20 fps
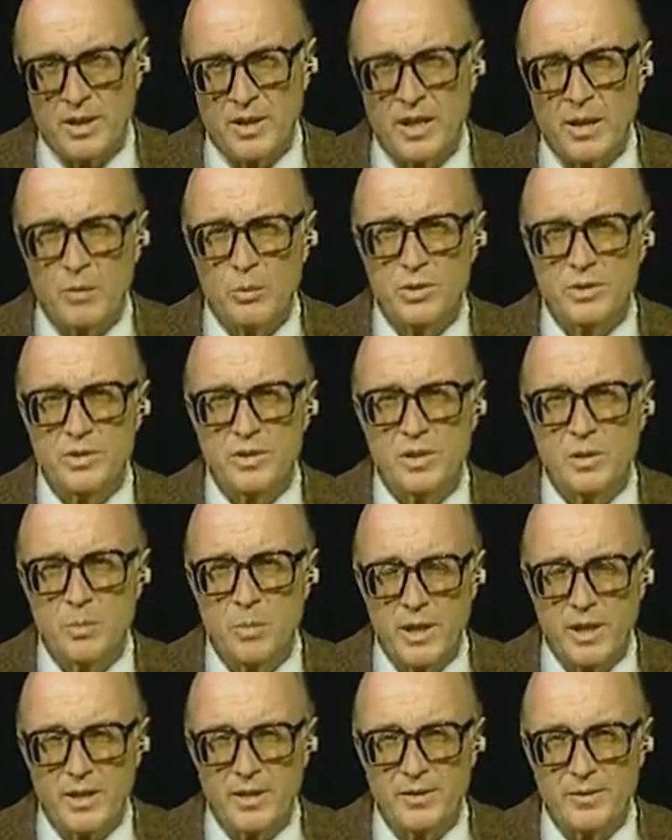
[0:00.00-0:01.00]
And it's going to happen,
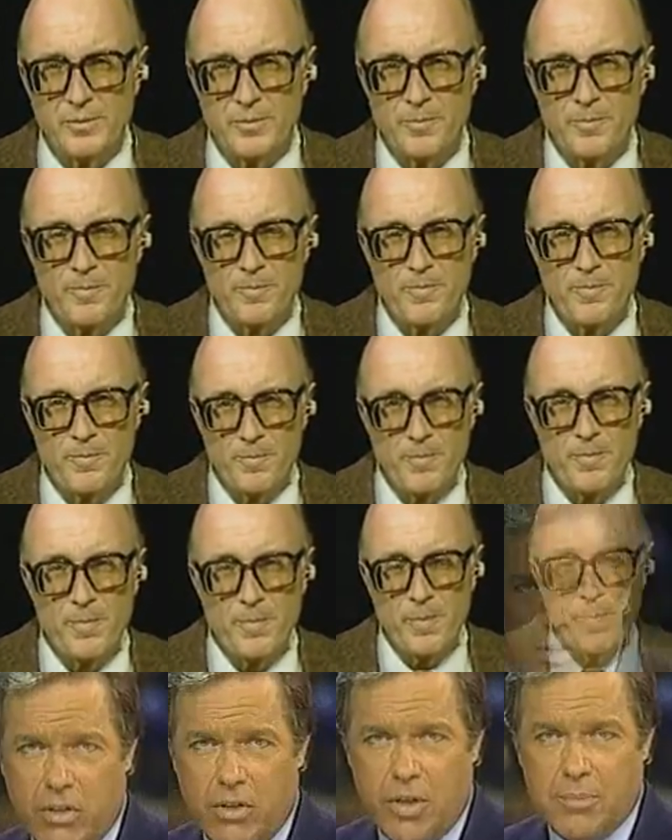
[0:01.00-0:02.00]
forgive
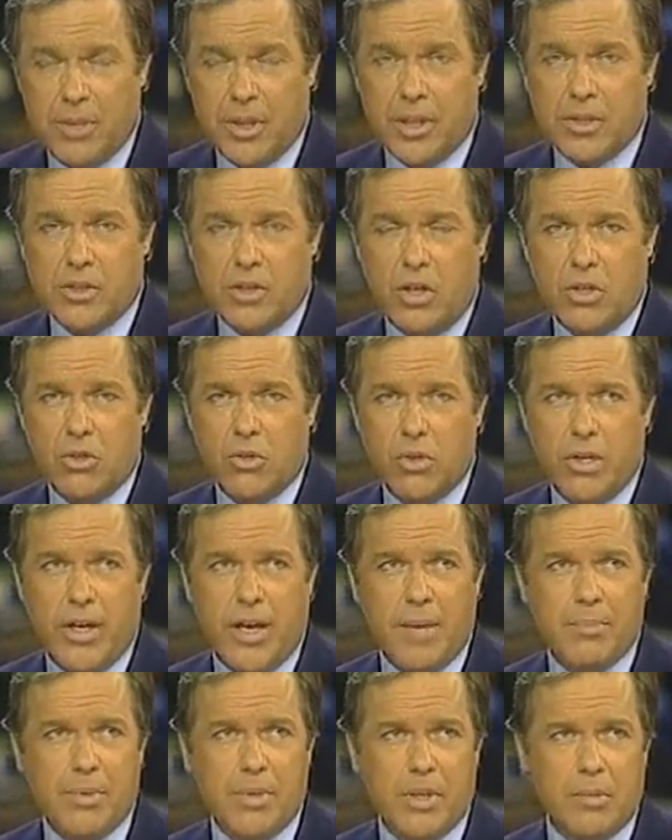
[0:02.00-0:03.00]
me for interrupting, it's all going to
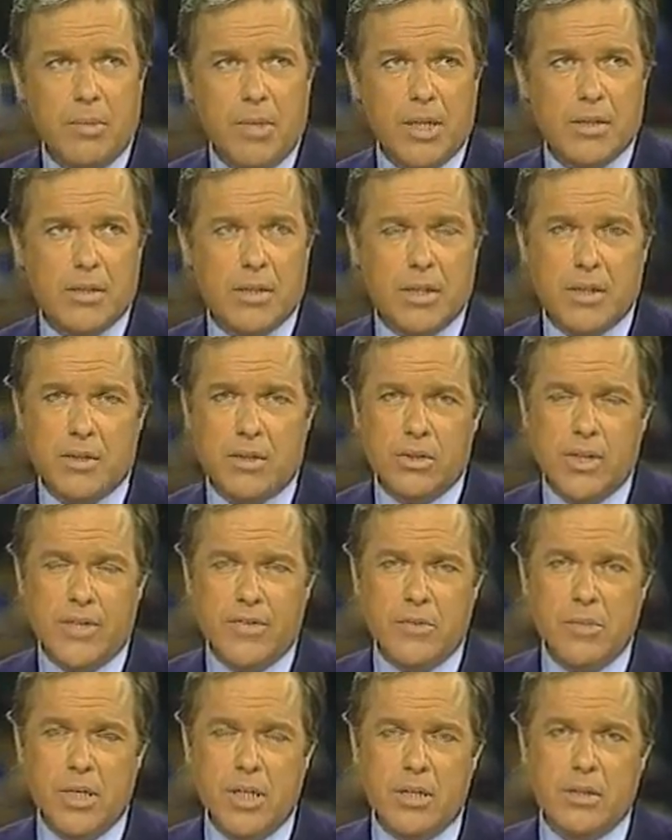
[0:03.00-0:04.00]
happen in about 6 or
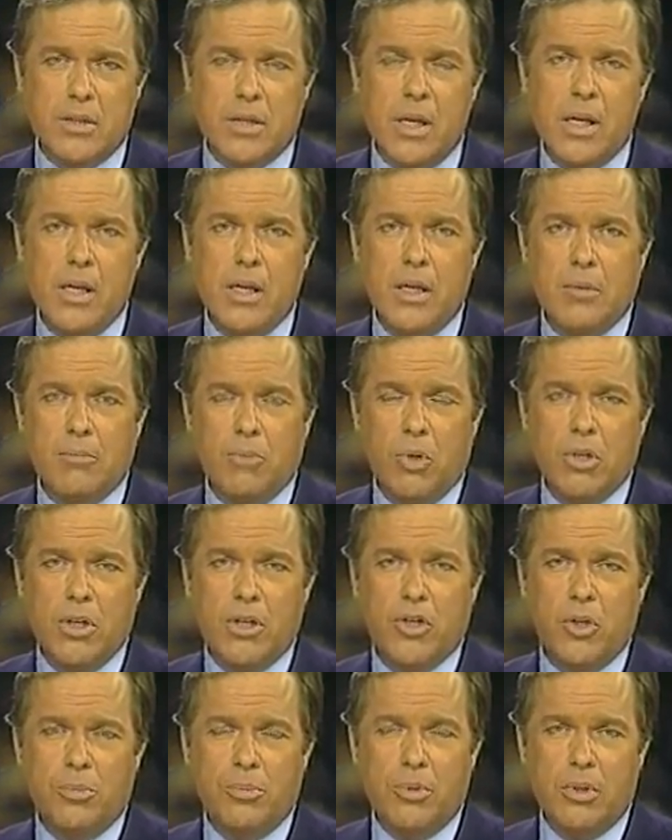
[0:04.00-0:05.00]
7 minutes. Mort
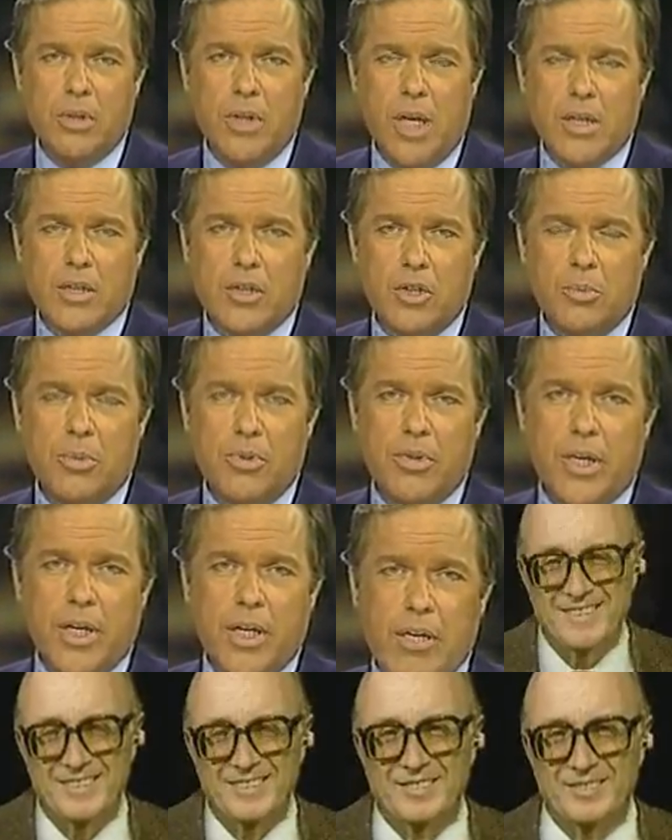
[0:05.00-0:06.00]
and Cooper, Dr. Cooper,
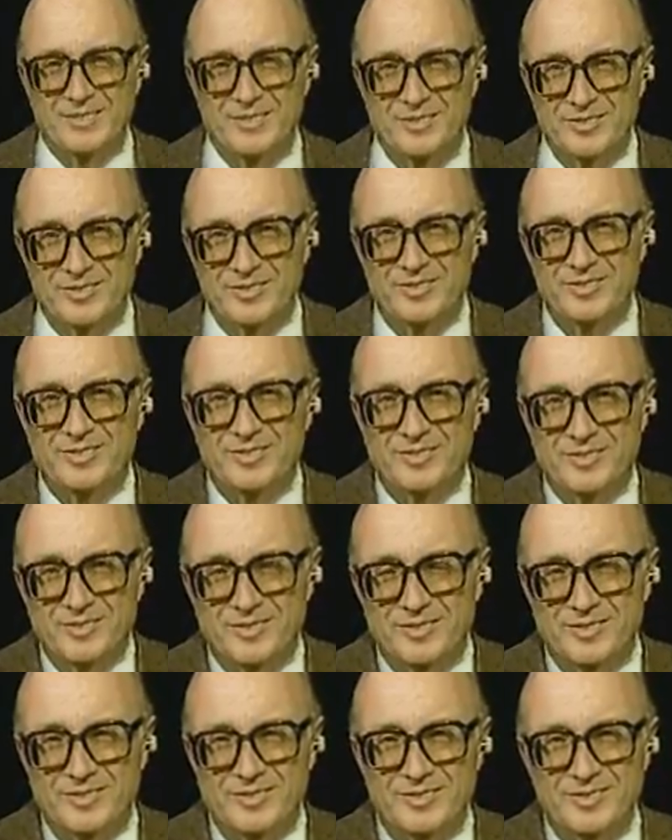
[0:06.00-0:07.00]
thank you very much for joining us
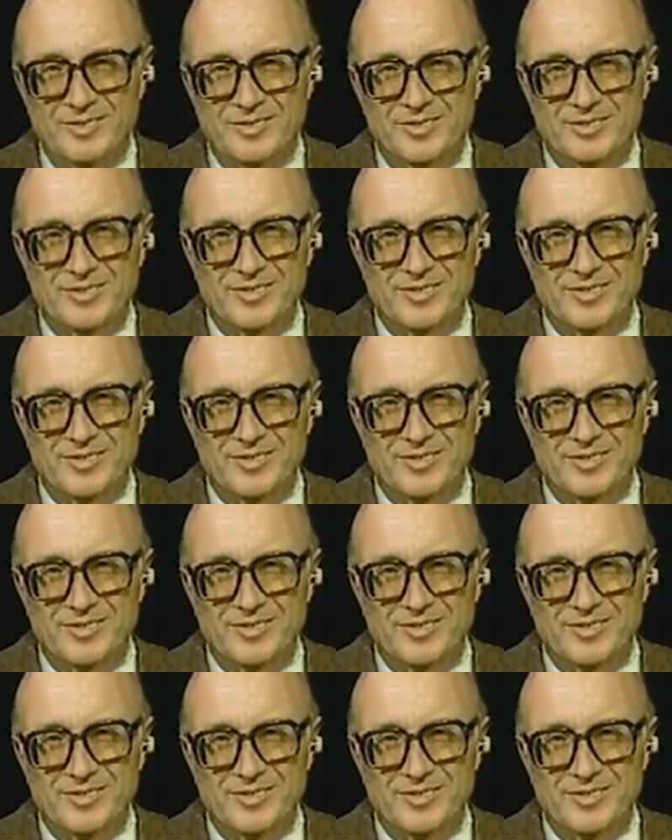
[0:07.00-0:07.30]
tonight. We